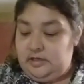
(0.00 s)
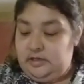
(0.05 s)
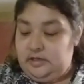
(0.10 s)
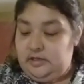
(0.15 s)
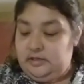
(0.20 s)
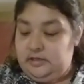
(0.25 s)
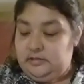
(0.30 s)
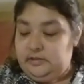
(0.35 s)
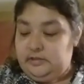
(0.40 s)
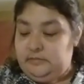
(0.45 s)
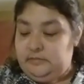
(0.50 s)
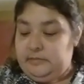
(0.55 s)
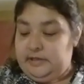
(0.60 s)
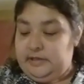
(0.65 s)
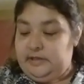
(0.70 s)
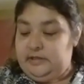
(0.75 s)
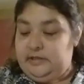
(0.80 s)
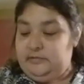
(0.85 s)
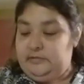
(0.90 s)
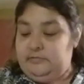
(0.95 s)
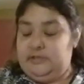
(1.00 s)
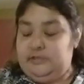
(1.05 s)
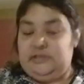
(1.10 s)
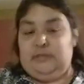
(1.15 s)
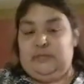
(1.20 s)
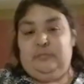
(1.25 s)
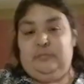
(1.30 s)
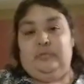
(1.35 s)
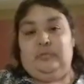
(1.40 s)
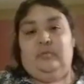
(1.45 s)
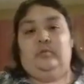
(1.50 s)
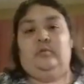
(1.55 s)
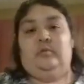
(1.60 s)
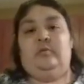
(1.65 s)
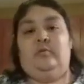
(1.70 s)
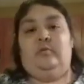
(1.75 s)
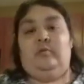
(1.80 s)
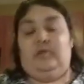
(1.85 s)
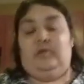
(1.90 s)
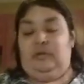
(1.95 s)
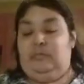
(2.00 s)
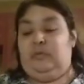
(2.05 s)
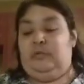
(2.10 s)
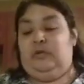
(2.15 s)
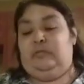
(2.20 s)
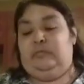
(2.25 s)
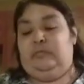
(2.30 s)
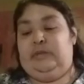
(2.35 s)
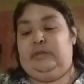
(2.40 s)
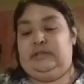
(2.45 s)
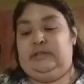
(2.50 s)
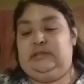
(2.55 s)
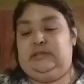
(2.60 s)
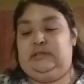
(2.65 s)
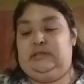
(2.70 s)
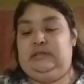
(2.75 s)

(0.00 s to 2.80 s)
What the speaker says: to make it resemble cornmeal mix.